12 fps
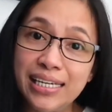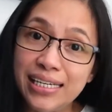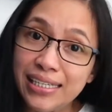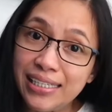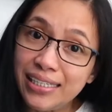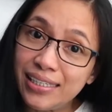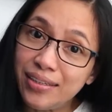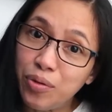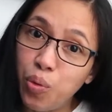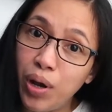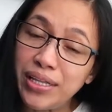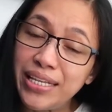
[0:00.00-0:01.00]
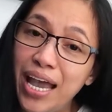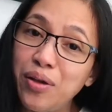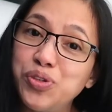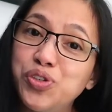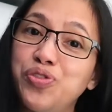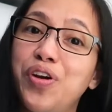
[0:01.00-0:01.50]
1
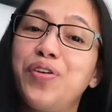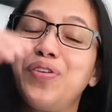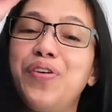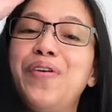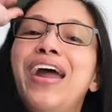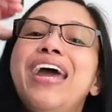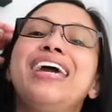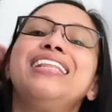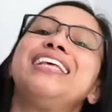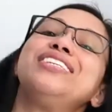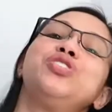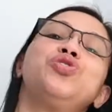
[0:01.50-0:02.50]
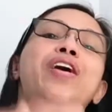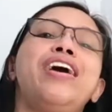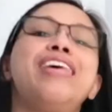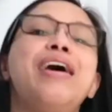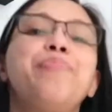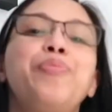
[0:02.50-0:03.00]
downstroke, all right? Let's try
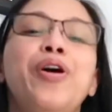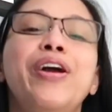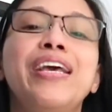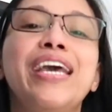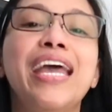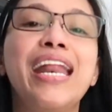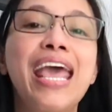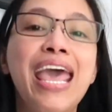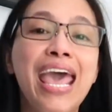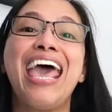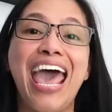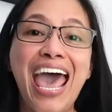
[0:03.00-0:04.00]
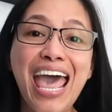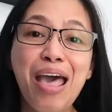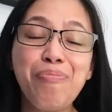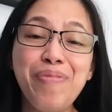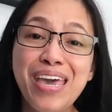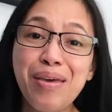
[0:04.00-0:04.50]
that part again.
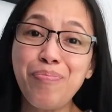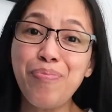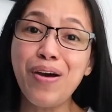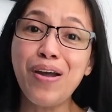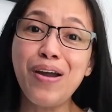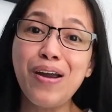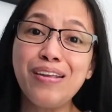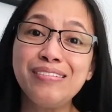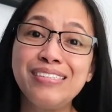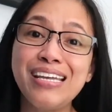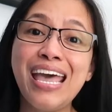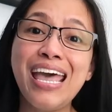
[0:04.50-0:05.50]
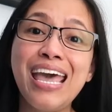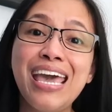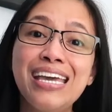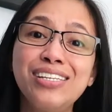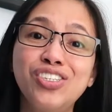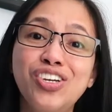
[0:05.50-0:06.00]
Happy
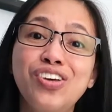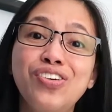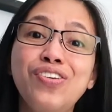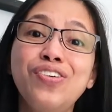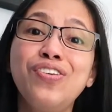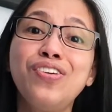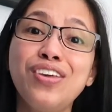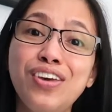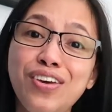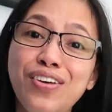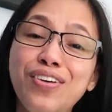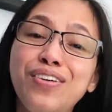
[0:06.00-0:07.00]
birthday to you.